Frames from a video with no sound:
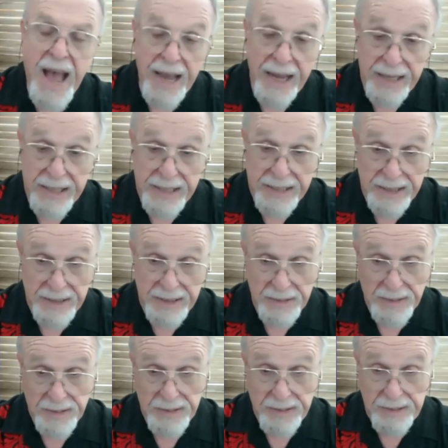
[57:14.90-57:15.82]

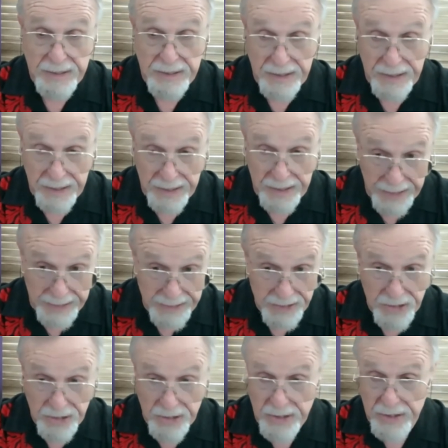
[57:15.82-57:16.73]
and that
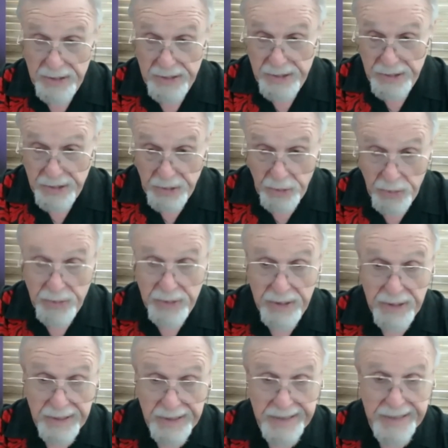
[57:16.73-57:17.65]
the
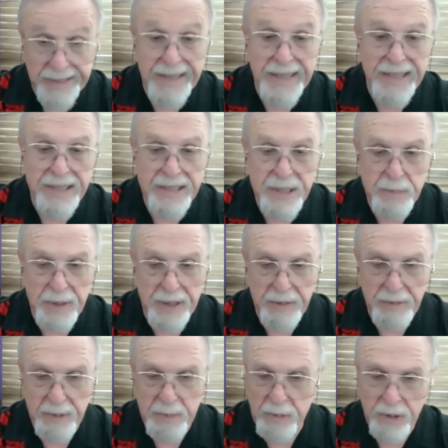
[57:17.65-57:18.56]
student needs to be
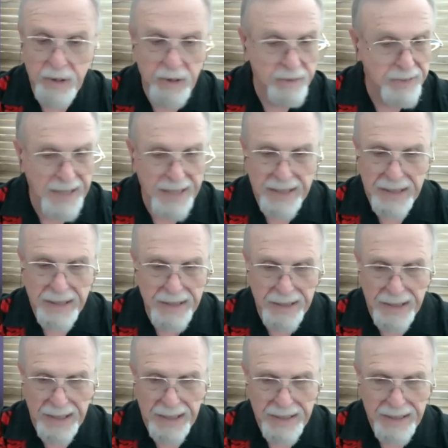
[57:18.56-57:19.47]
removed. That
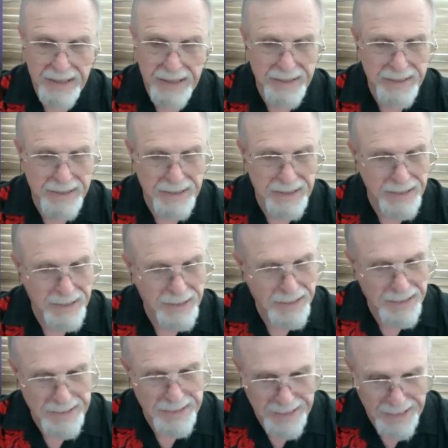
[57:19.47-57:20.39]
that
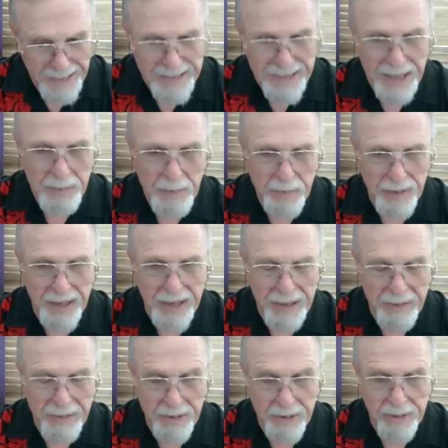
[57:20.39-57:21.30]
that type of
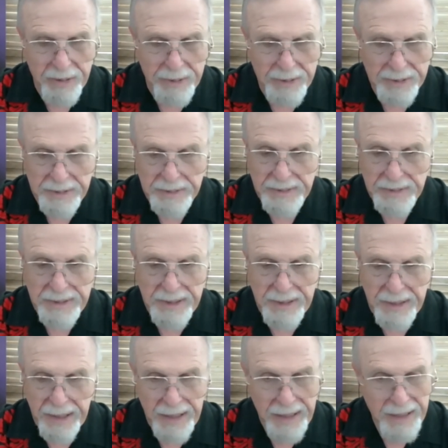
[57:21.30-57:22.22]
behavior
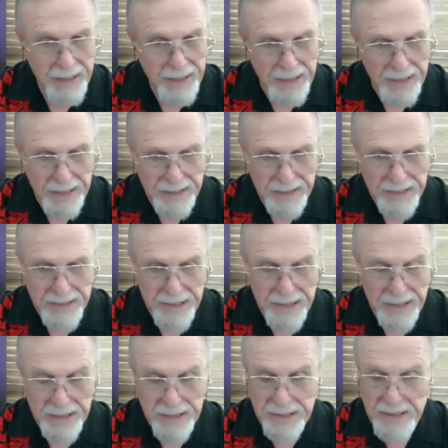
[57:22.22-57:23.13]
is
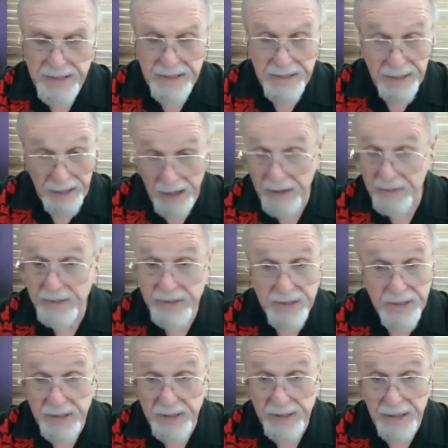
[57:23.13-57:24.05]
is
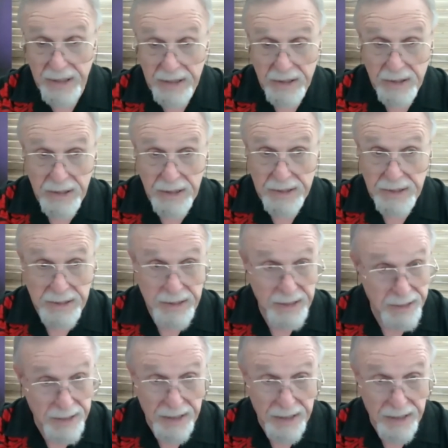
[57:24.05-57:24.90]
obviously not good and